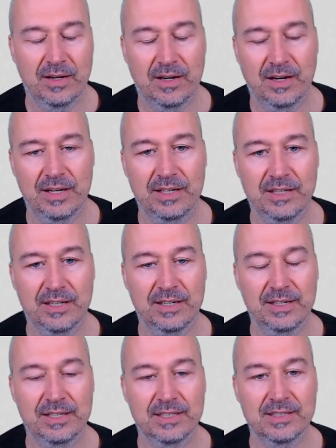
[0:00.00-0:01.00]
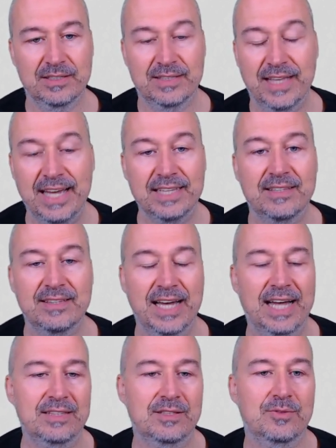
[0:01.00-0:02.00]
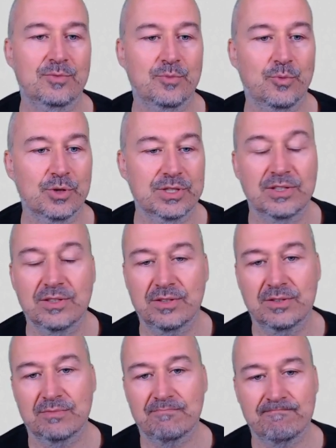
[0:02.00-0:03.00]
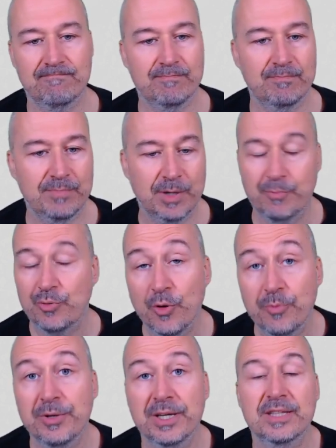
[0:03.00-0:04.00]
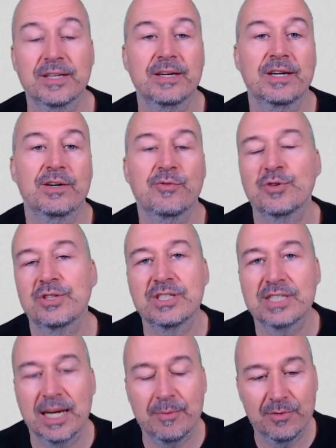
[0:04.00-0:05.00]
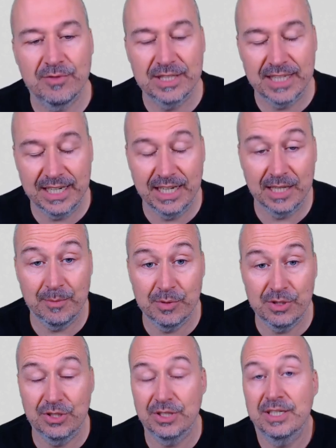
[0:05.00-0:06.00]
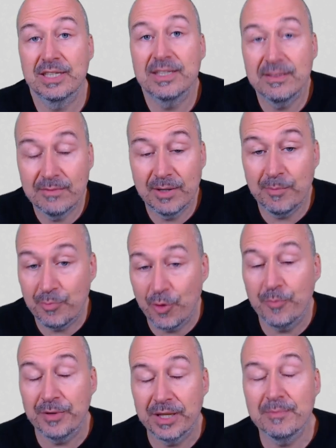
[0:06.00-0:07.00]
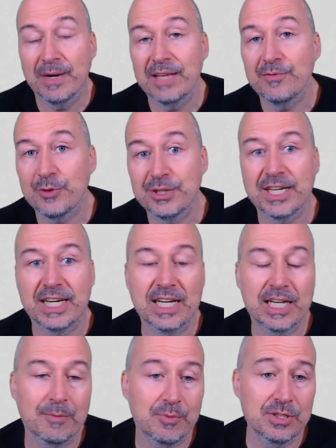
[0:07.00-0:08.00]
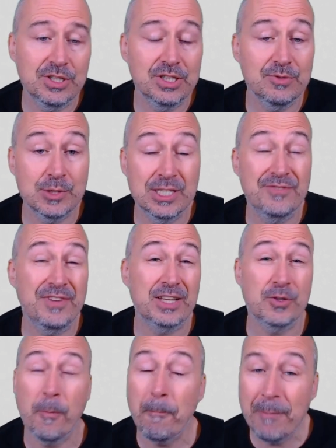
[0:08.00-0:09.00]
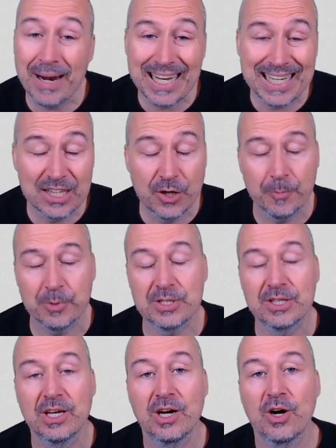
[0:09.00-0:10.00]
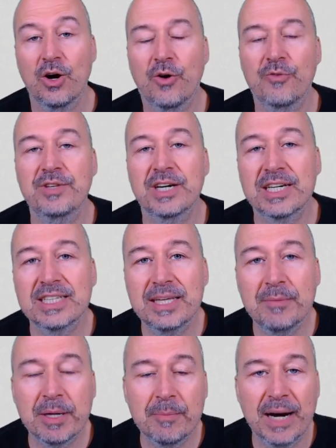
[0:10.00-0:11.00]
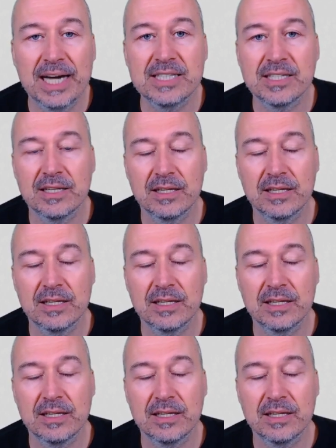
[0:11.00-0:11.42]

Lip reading: in a state that wasn't appropriate for this type of a technical position. And appropriate mind for a technical position was in fact completely the opposite of the academic mindset,